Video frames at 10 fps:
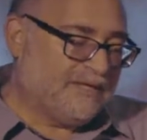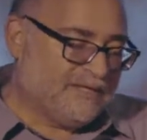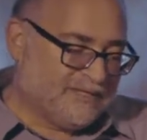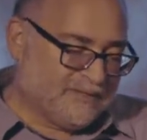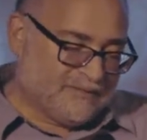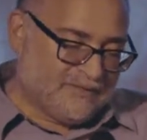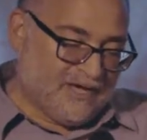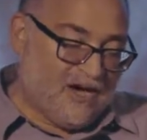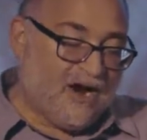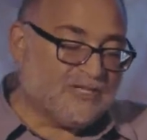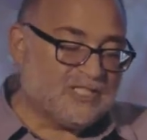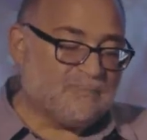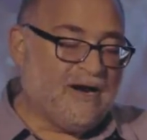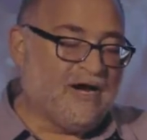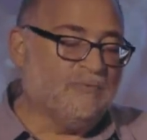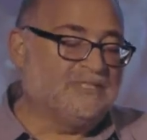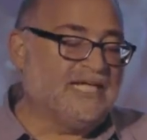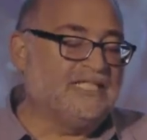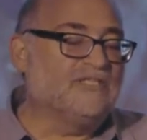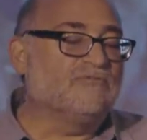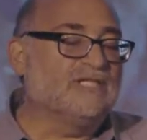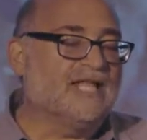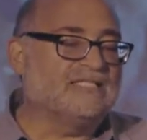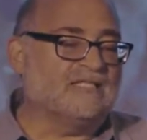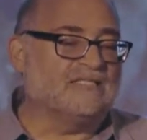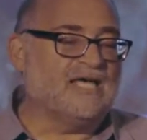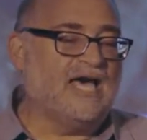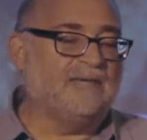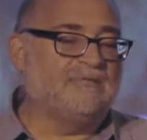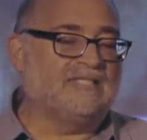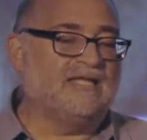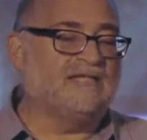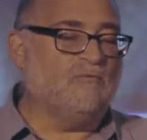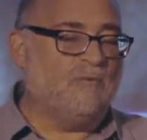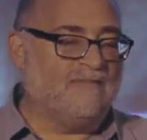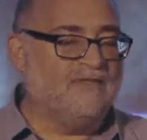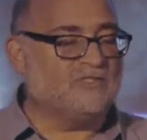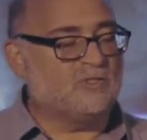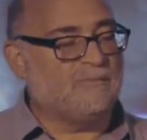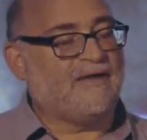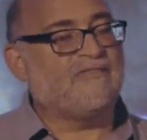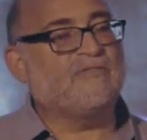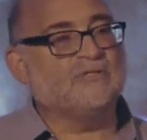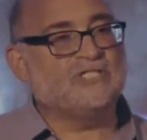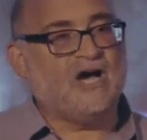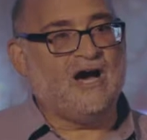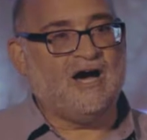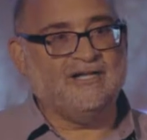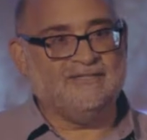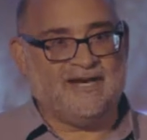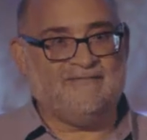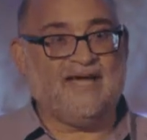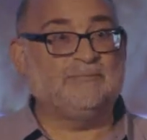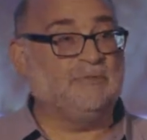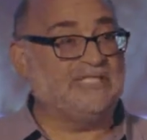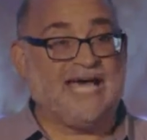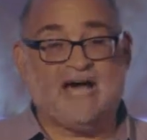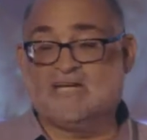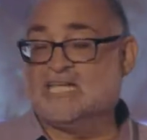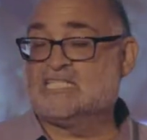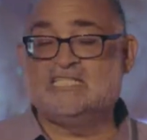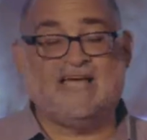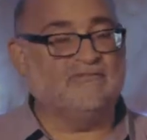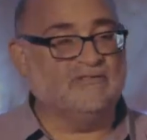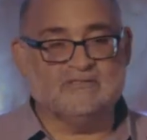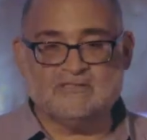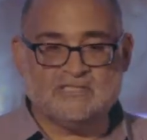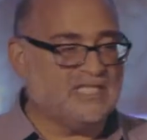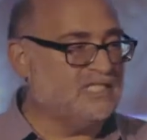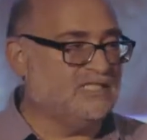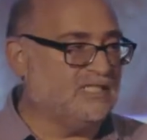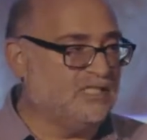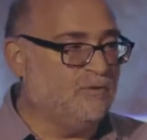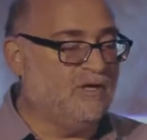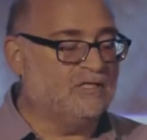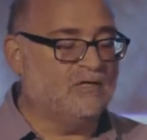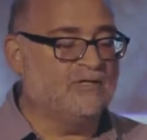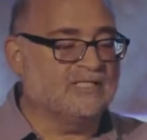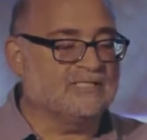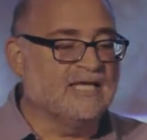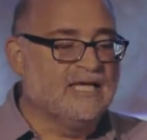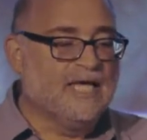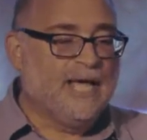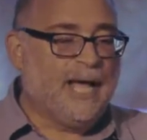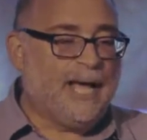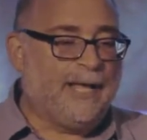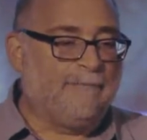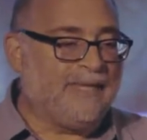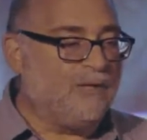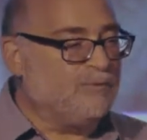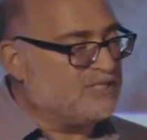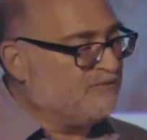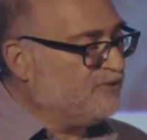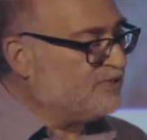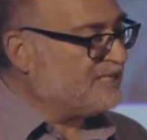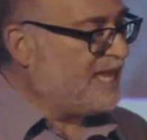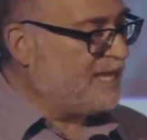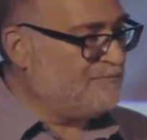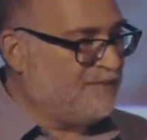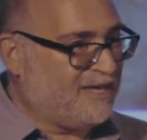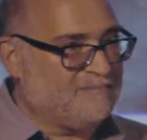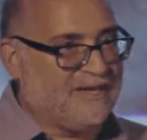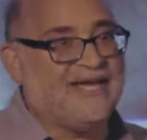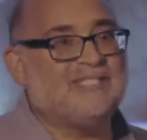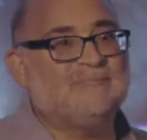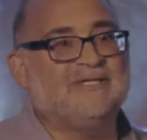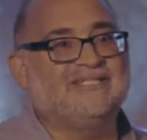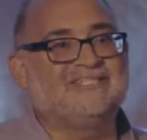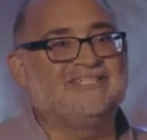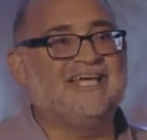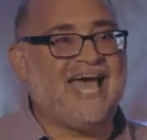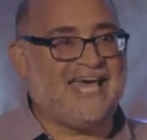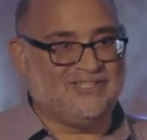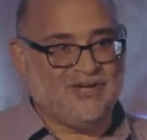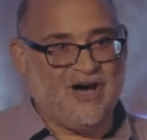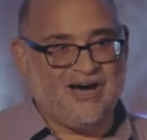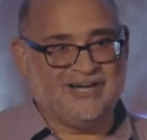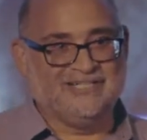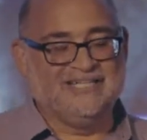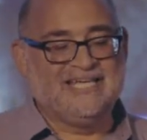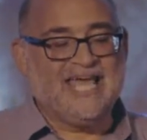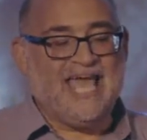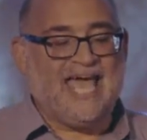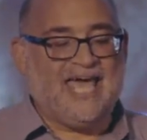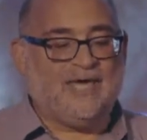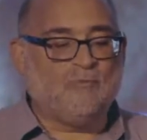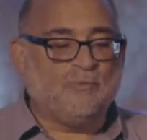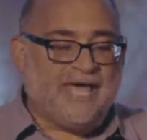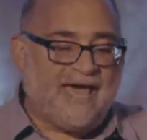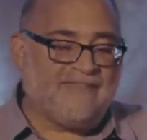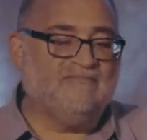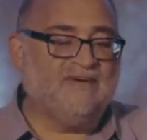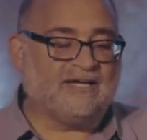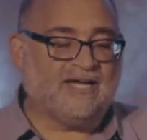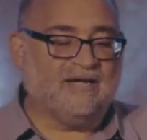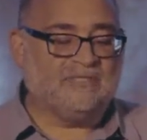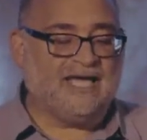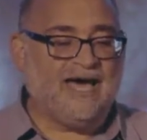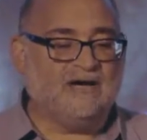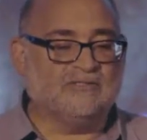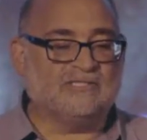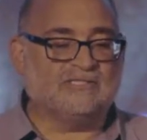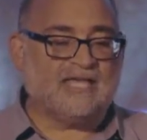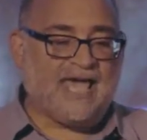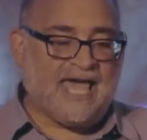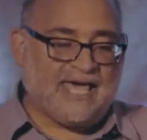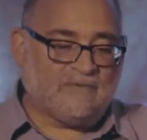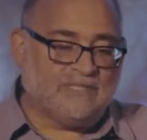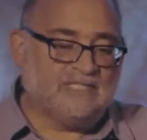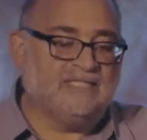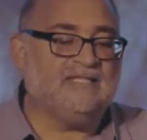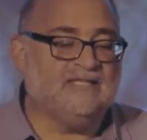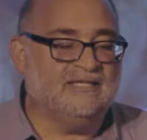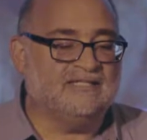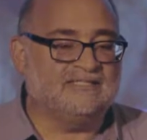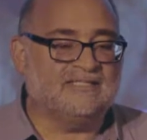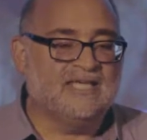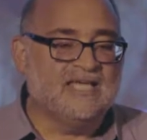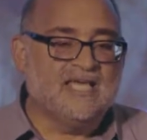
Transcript: uh, the hardest part, which I didn't realize at the time, is that while this is my third dog that I've had to put down, and it's never easy, you all know this, um, it was the first time that my husband had a dog. And when we had the vet come to the house and we did this,